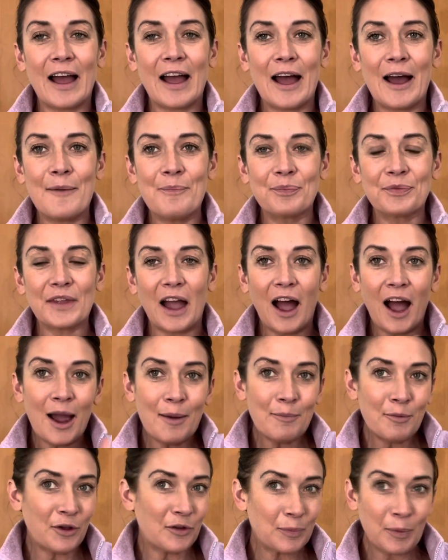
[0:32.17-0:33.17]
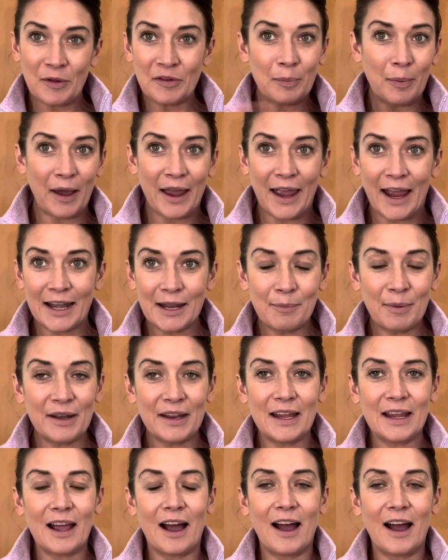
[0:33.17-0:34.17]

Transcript: I'm not sponsored by anybody.